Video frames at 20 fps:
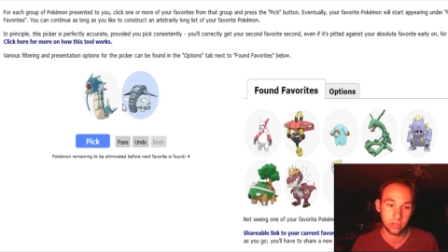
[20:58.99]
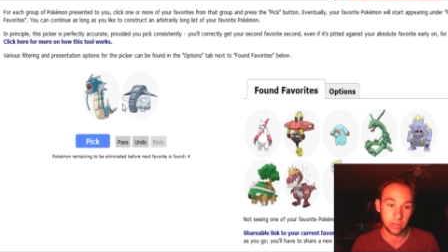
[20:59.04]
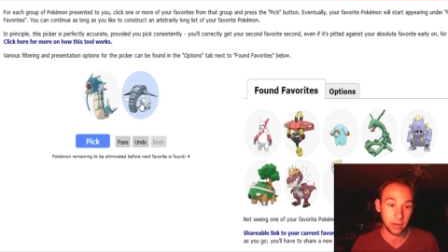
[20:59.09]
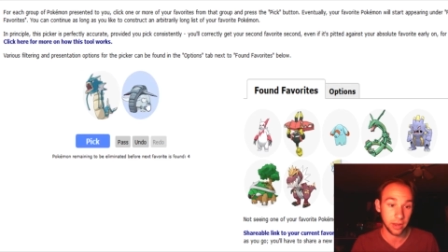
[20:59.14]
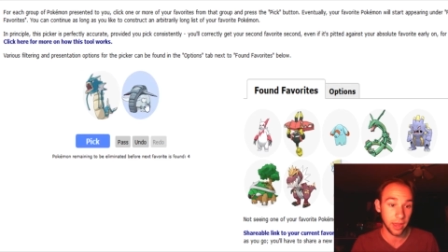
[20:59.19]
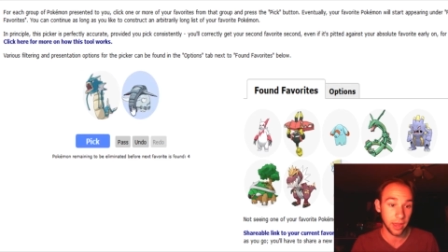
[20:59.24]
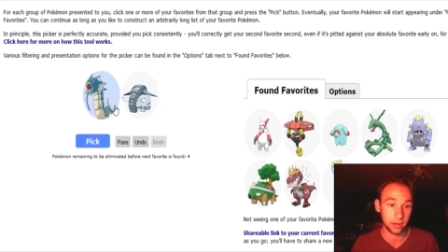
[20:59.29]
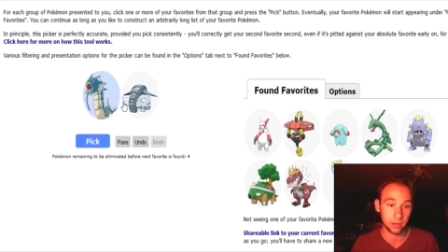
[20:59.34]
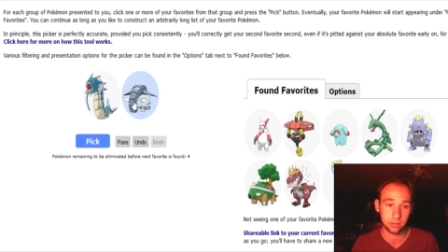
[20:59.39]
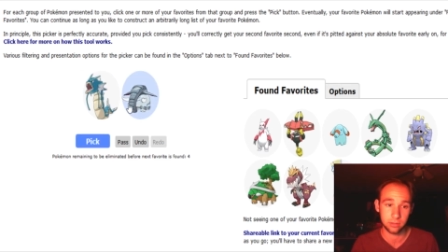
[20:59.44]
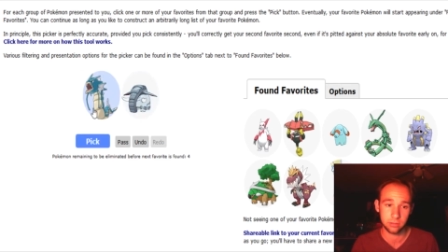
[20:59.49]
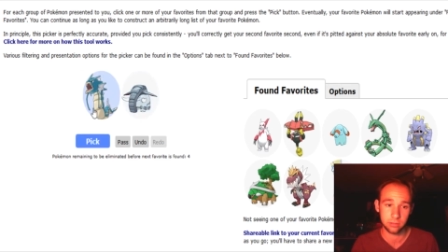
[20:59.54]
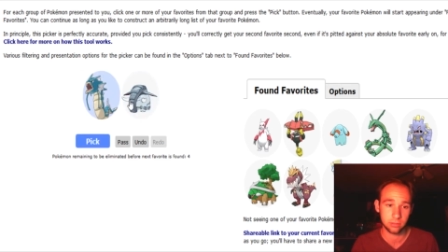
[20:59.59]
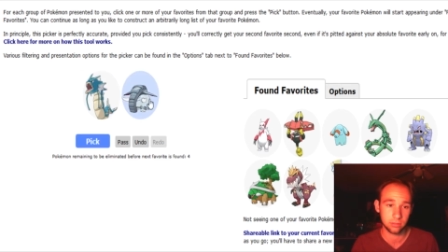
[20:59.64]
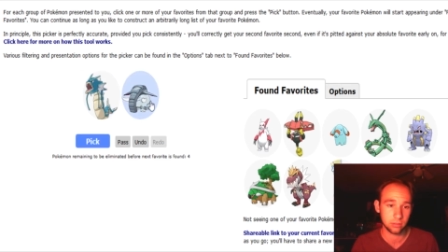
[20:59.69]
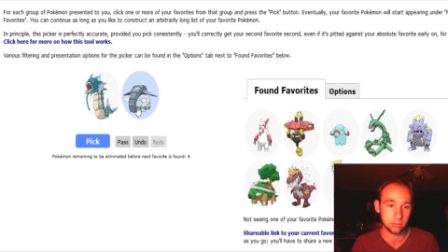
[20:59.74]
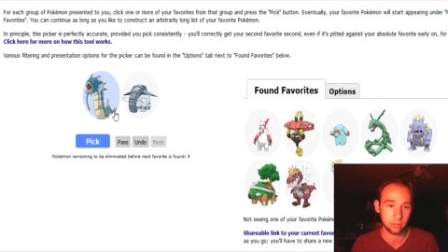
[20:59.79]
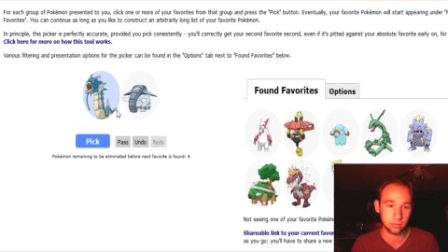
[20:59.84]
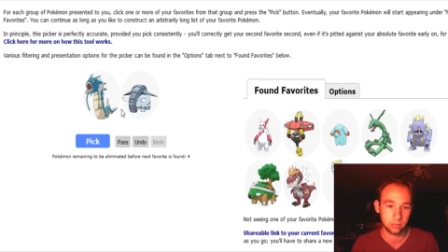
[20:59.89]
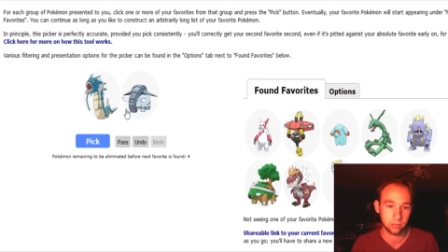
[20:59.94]
again.
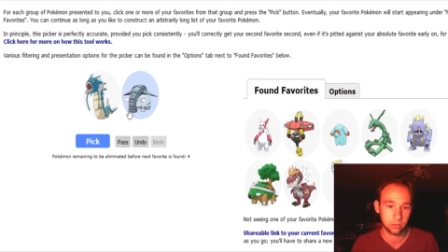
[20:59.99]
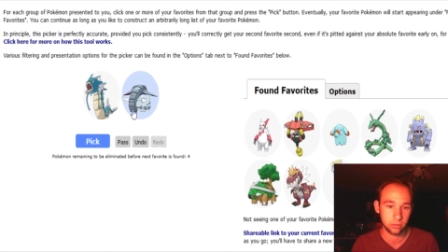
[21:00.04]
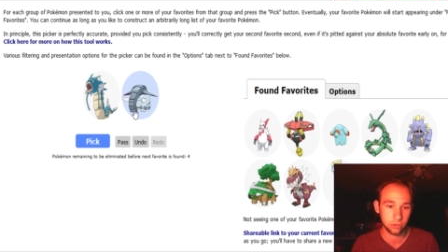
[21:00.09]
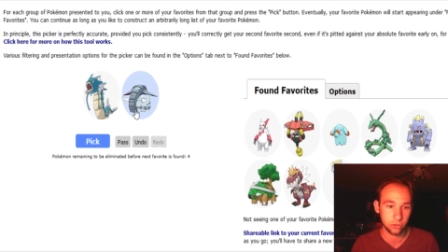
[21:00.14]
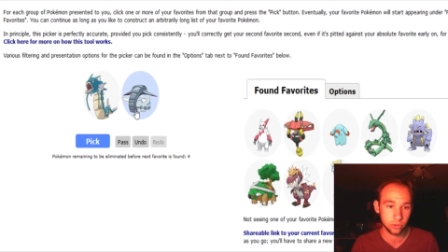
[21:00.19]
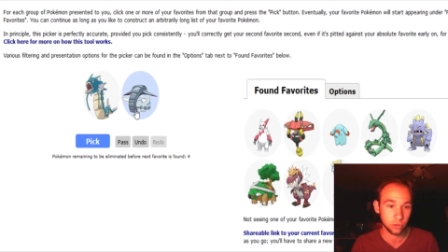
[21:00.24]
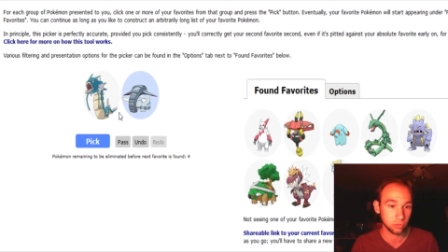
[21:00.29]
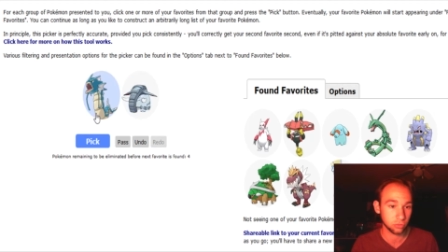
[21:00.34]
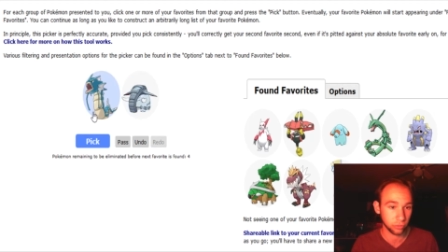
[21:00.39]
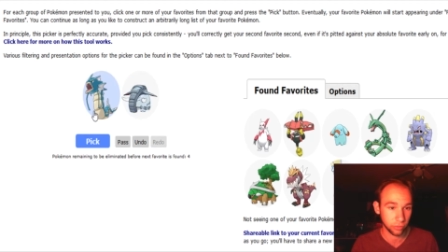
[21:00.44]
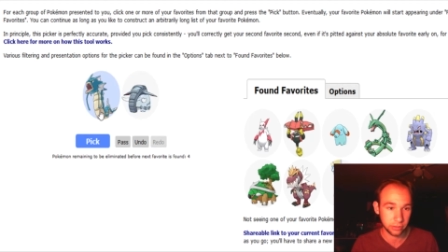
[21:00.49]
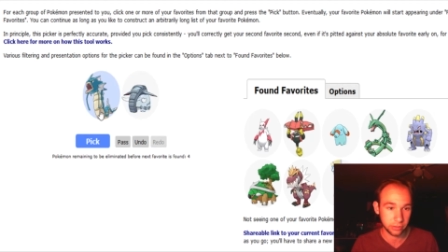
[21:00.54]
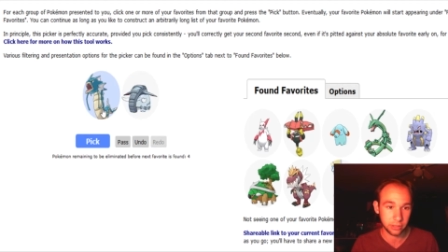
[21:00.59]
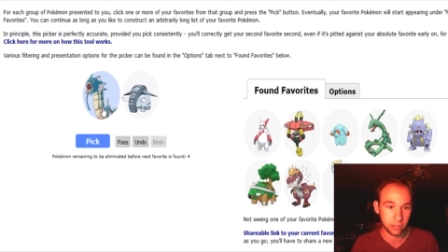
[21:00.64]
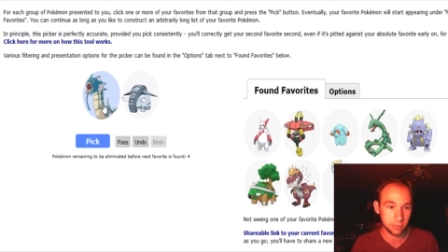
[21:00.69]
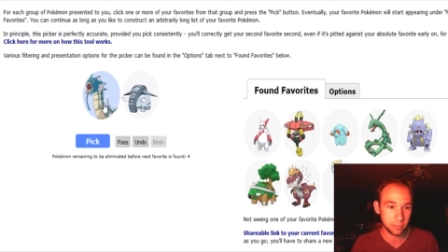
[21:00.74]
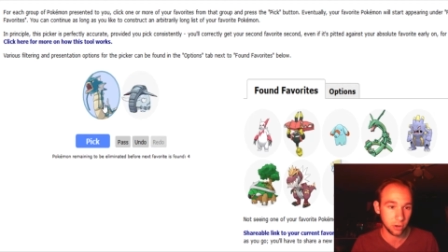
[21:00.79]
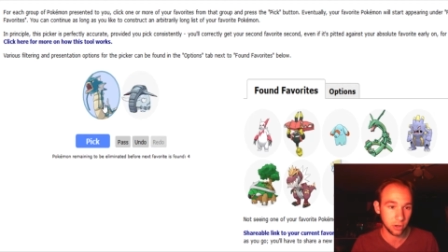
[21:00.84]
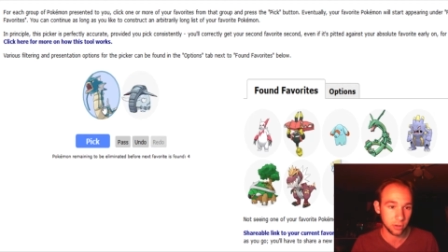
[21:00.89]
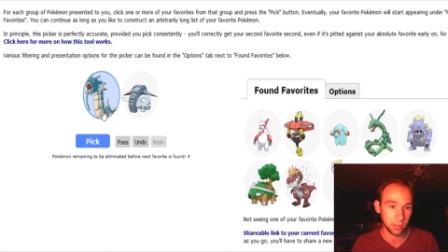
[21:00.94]
Two really good
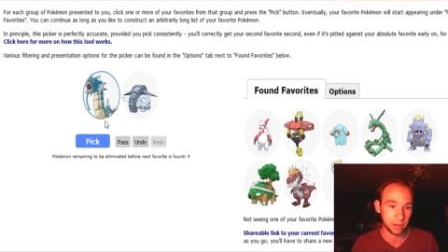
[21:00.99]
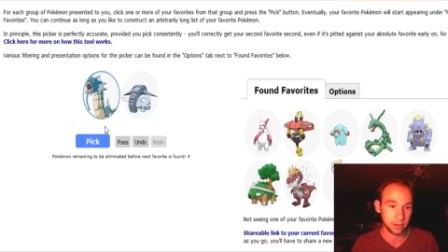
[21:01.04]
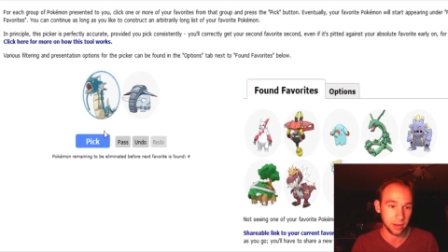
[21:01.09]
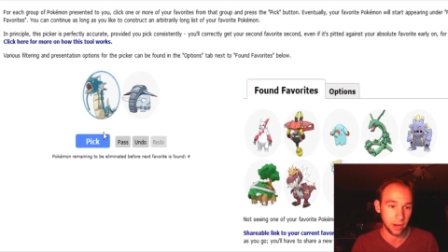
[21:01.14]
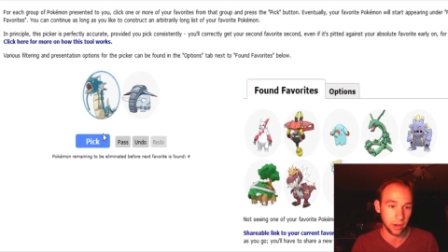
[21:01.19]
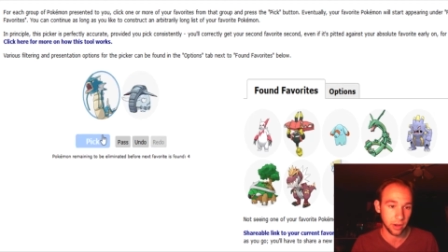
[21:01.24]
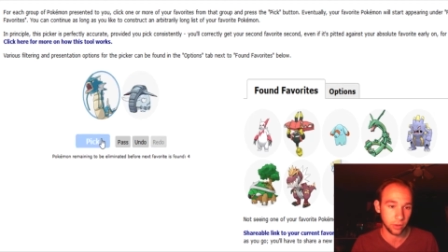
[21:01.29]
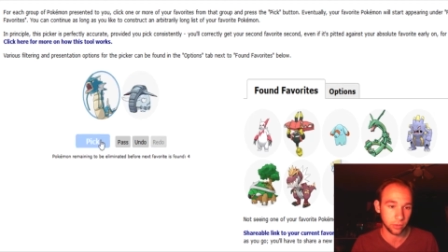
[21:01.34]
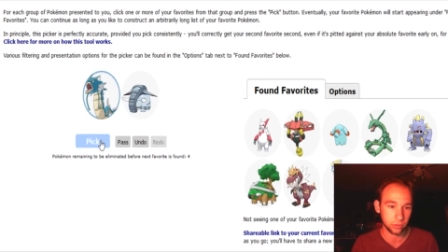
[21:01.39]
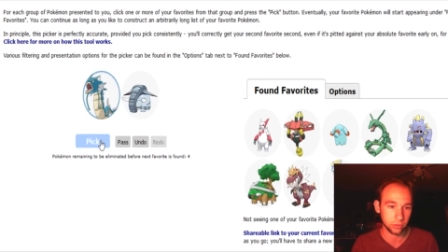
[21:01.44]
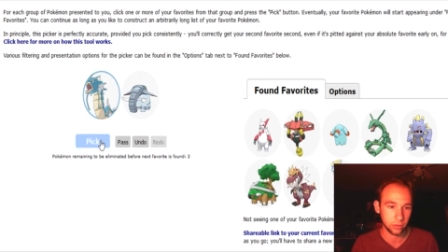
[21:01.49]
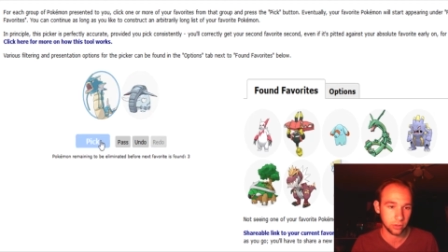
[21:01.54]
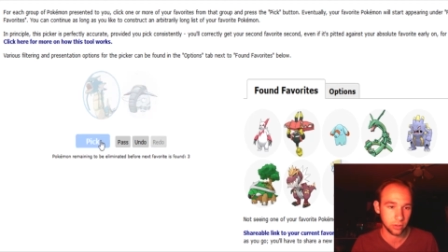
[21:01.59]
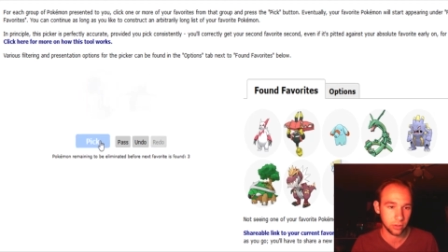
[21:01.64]
Pokemon, Gyarados.